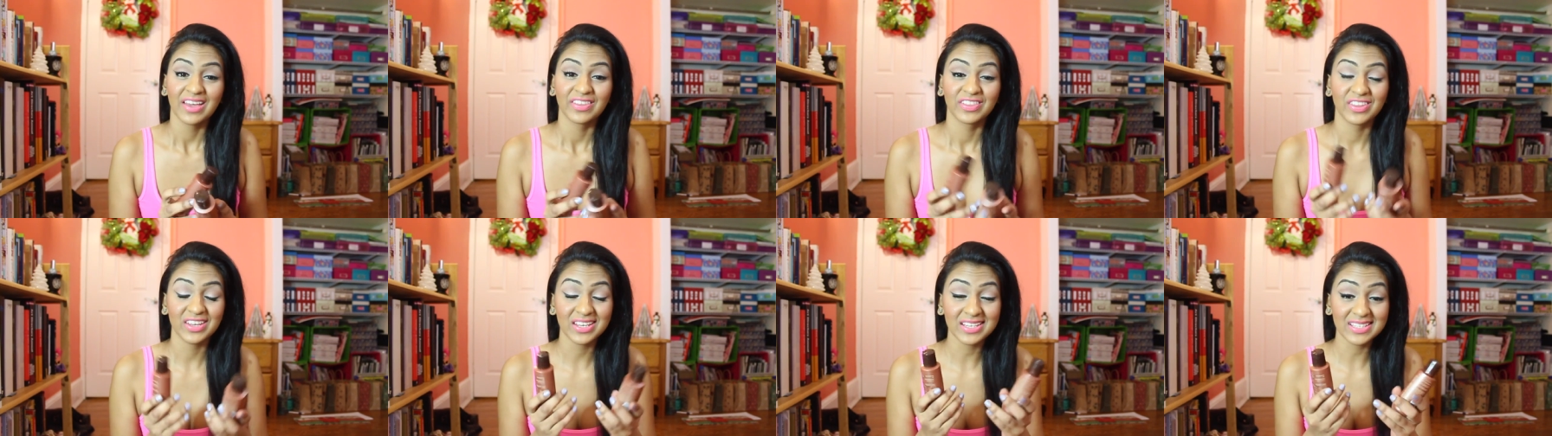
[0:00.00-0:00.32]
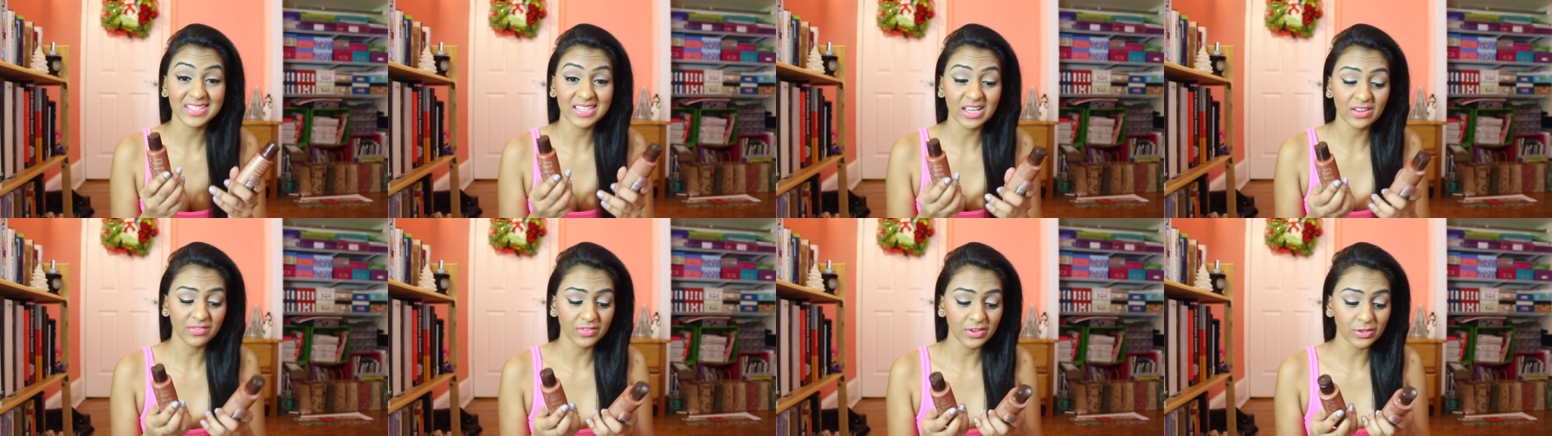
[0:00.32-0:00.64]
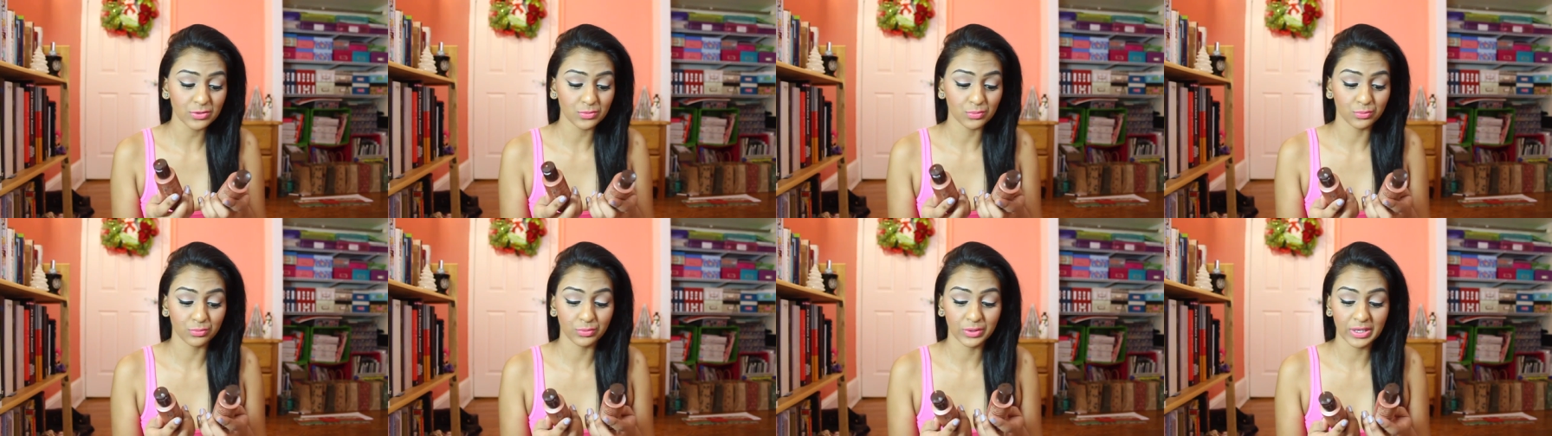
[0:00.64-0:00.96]
This stuff
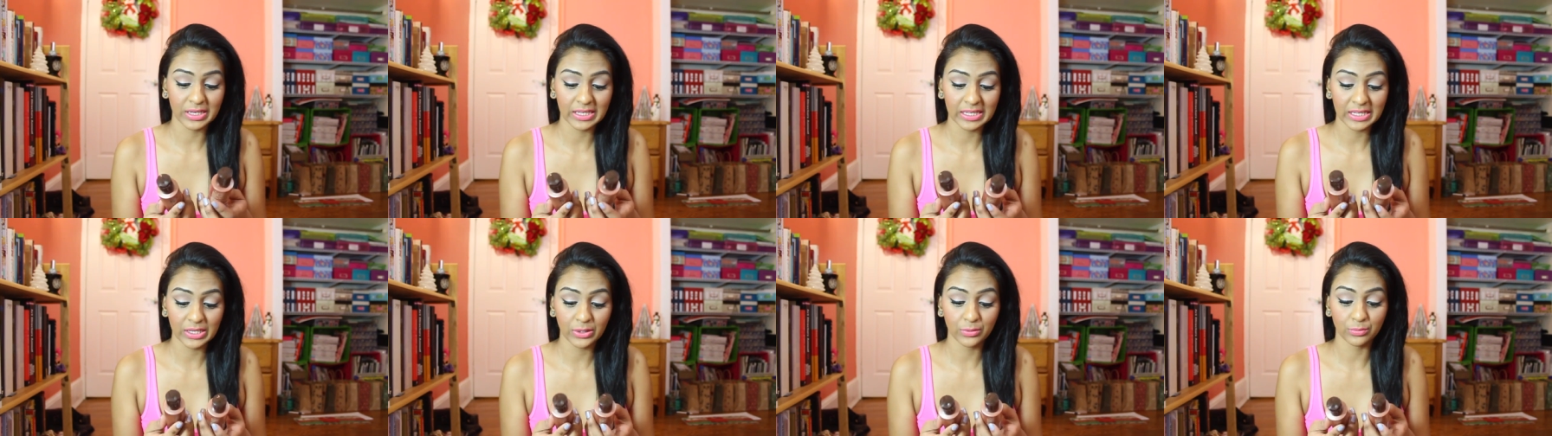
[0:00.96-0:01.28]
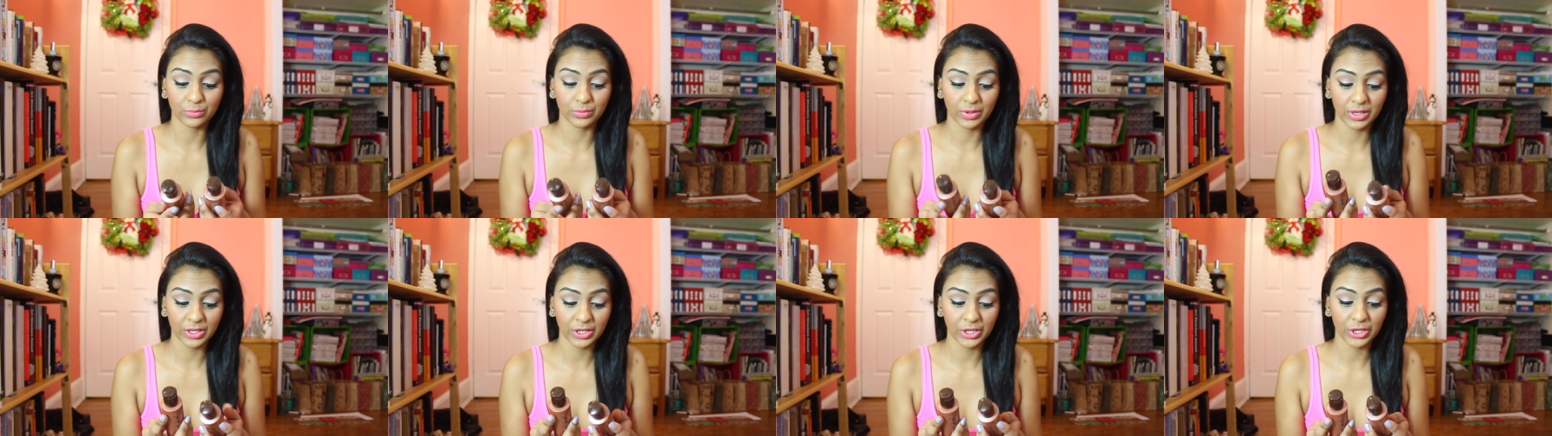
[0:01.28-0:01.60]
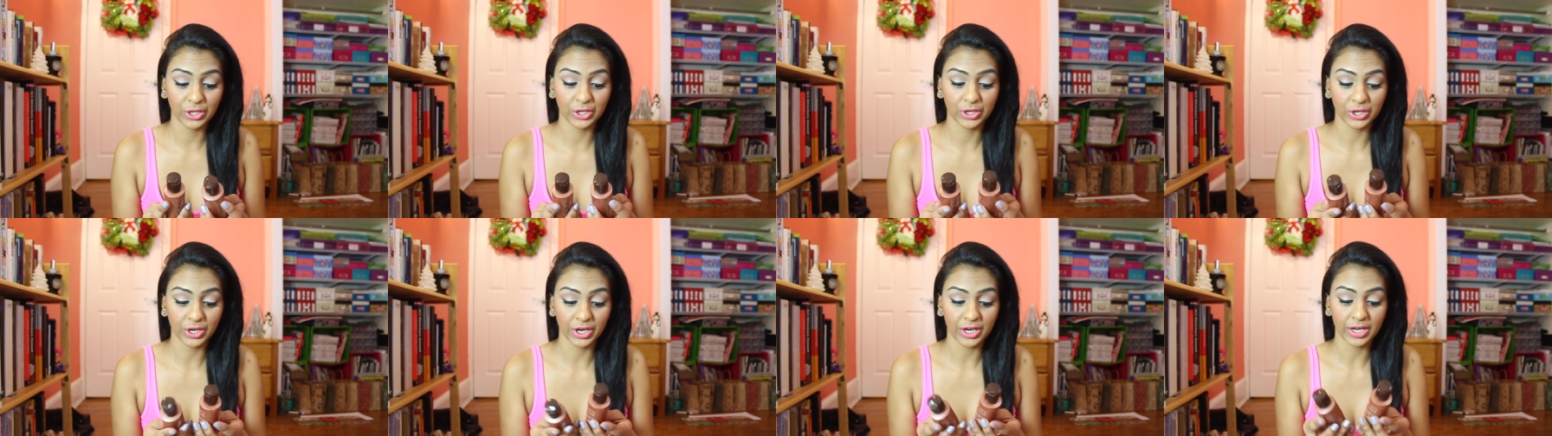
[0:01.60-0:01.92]
is really,
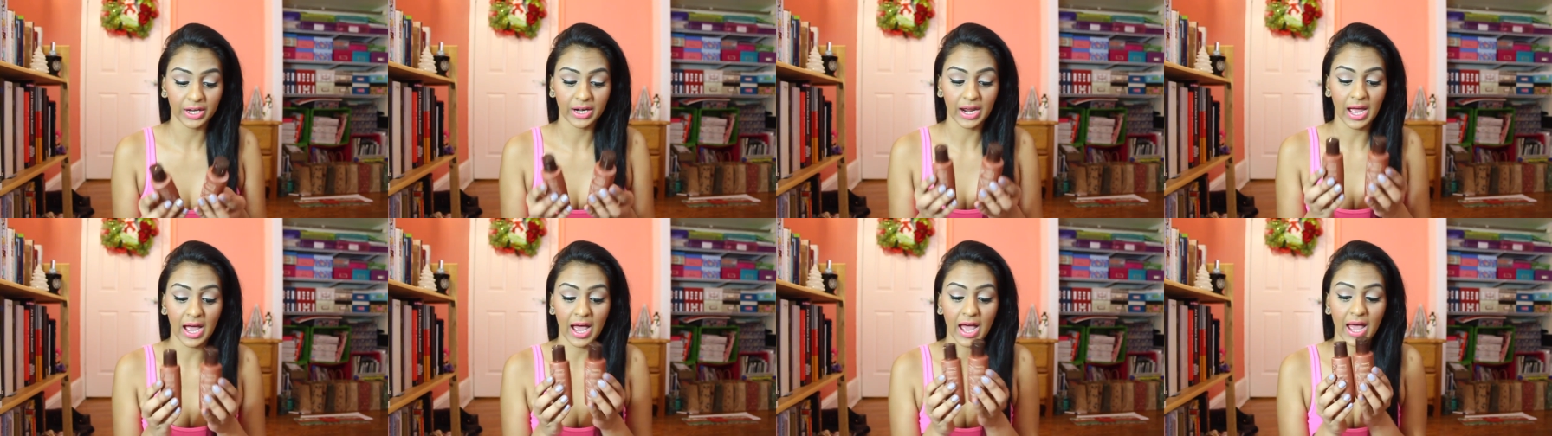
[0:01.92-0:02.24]
really good.